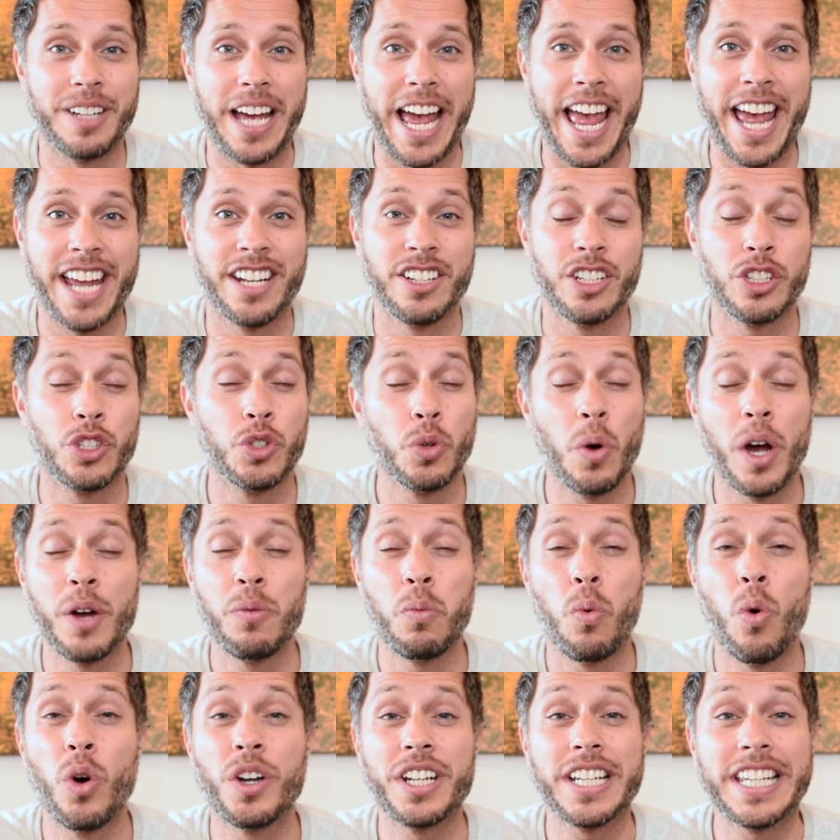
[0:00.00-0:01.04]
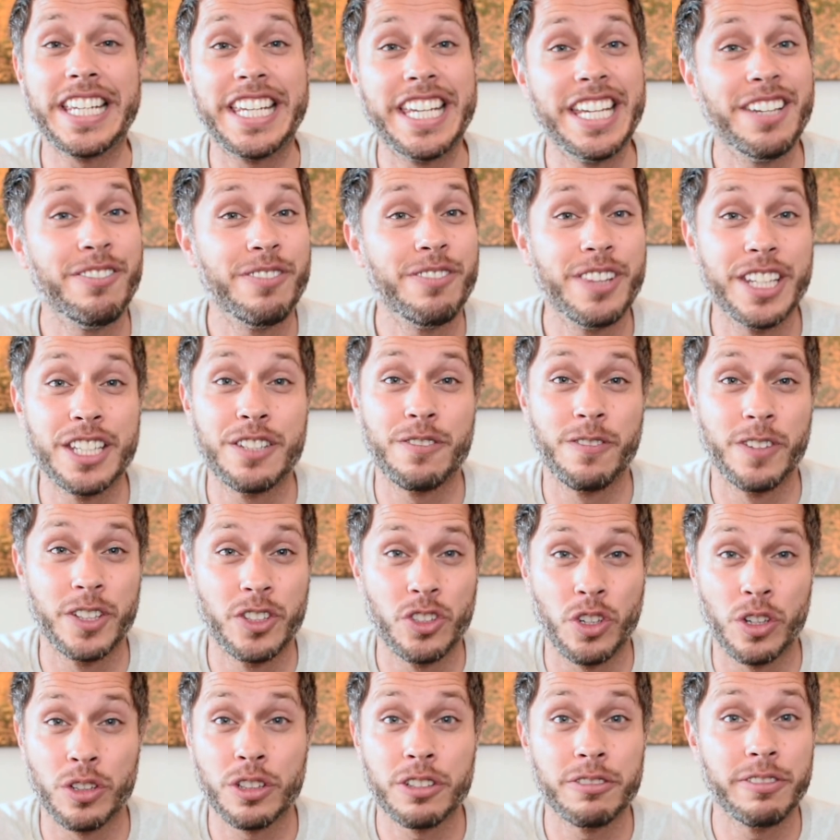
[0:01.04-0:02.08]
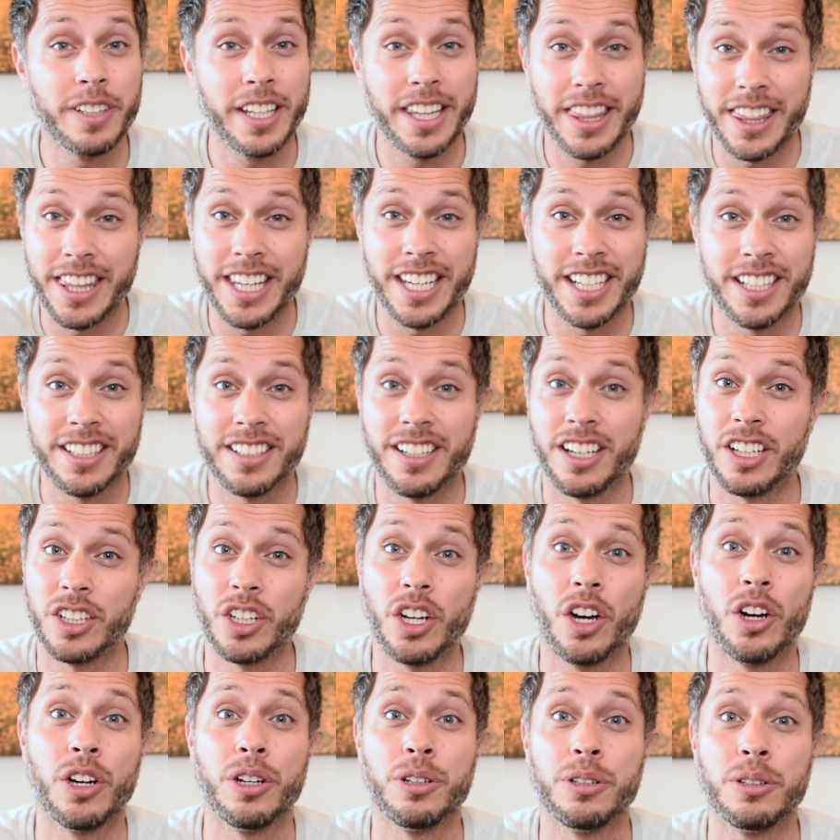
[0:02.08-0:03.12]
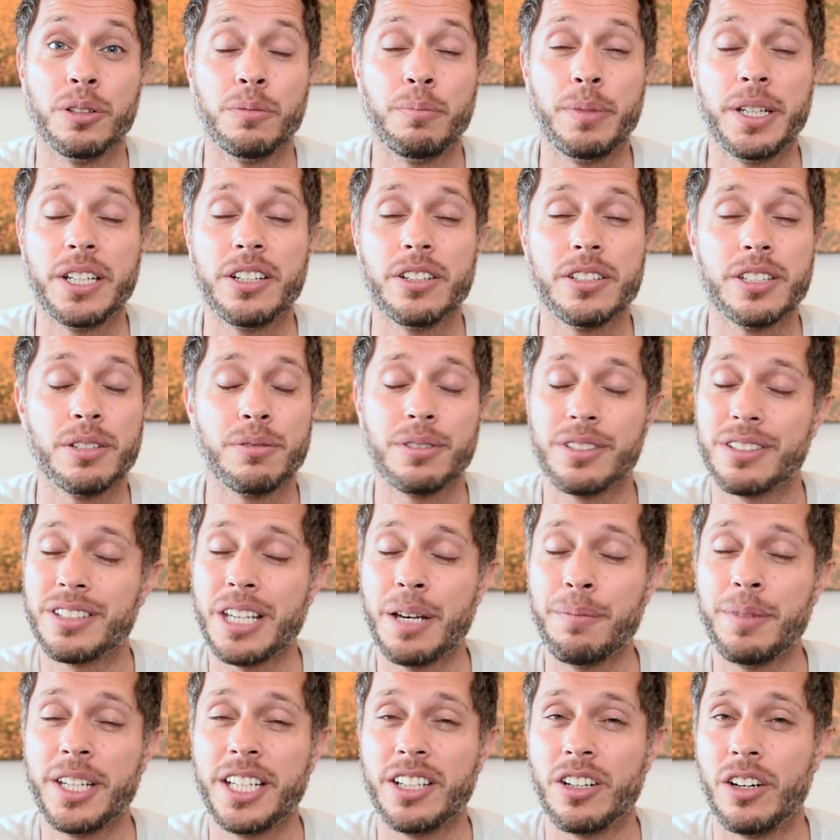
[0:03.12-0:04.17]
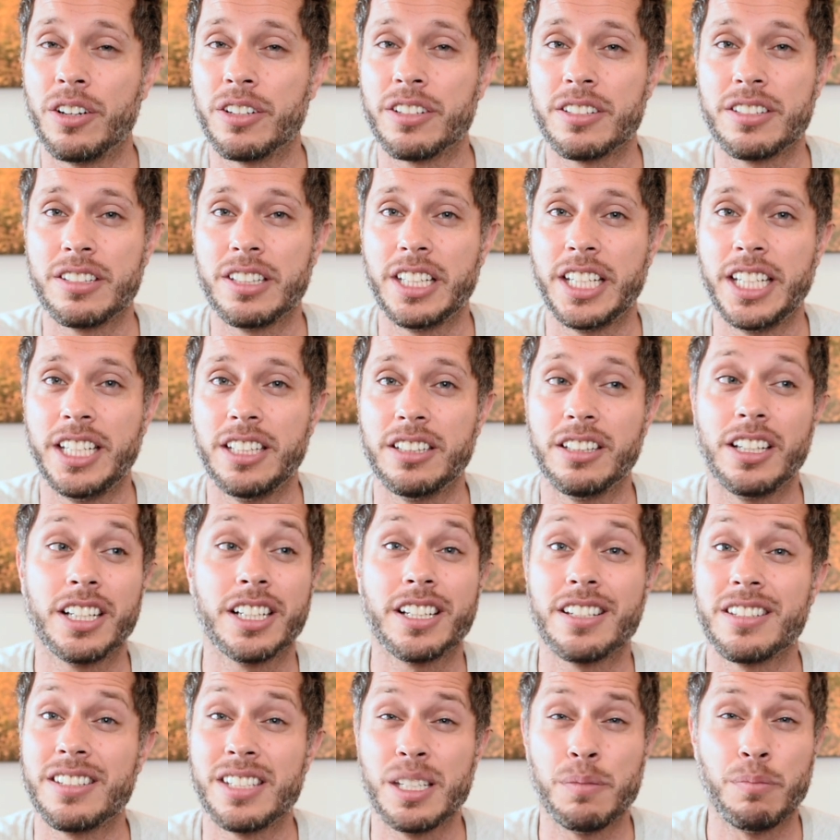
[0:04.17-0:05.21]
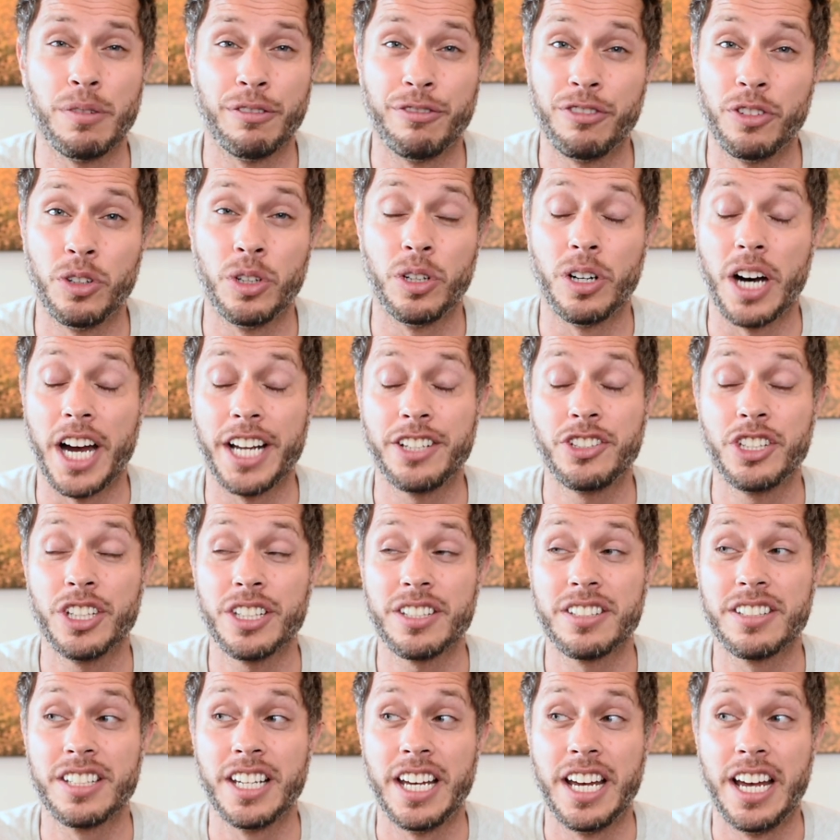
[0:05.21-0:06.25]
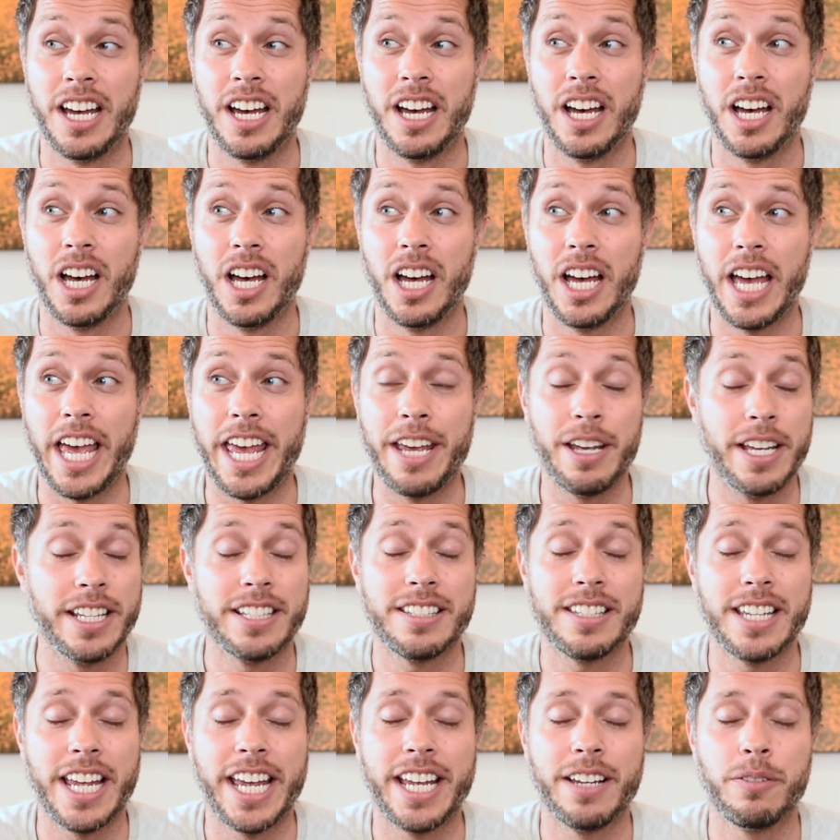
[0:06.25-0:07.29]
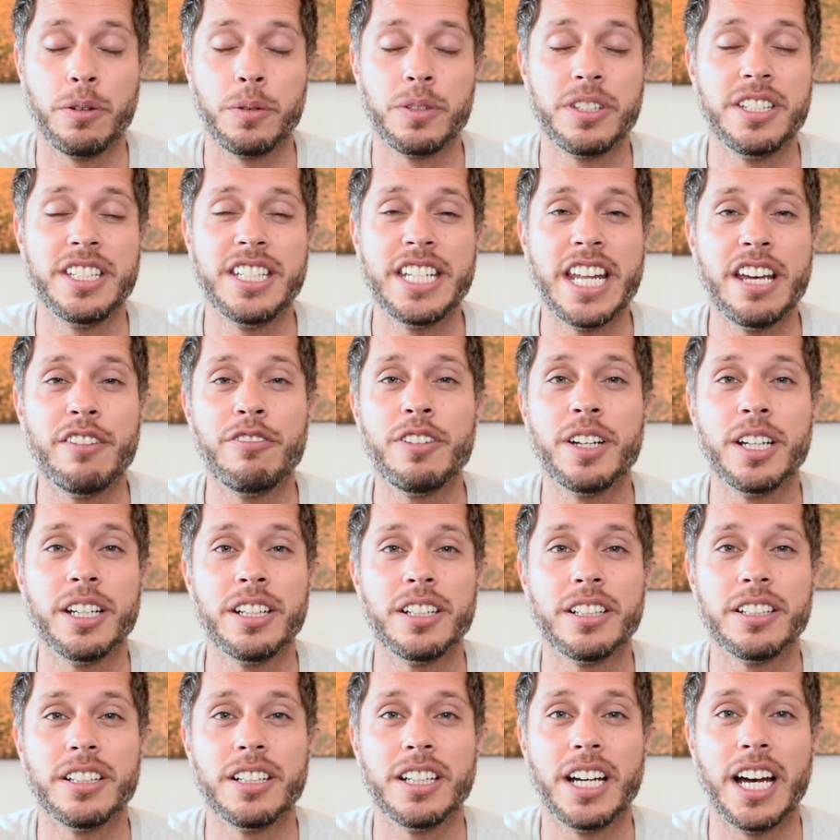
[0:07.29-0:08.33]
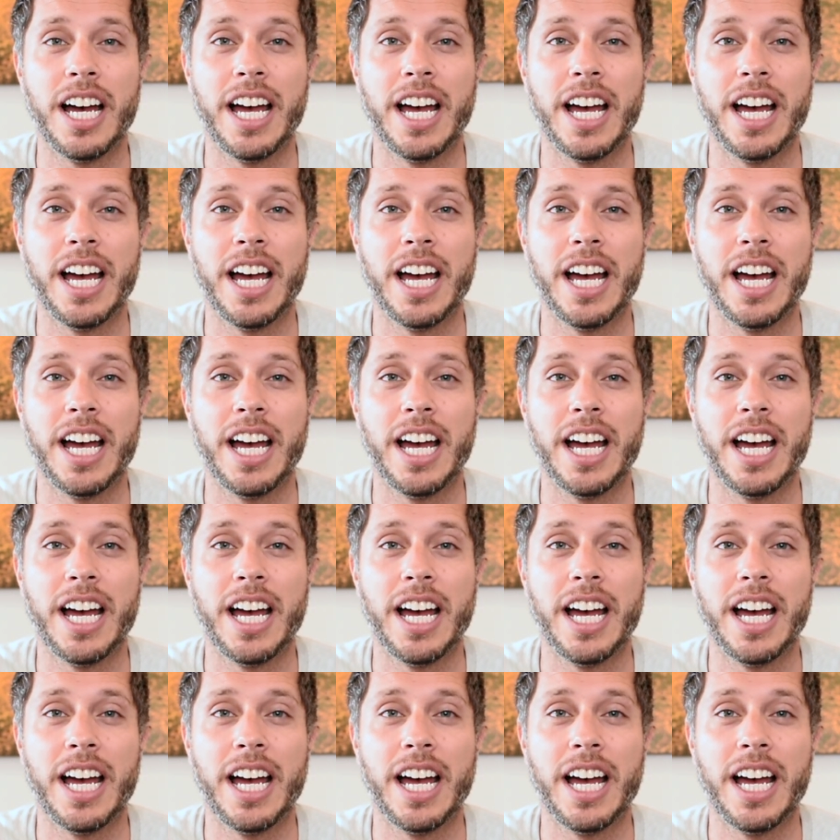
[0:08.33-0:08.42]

And do I want to give this photography thing a go? Because it was something, honestly, like I said before, it was never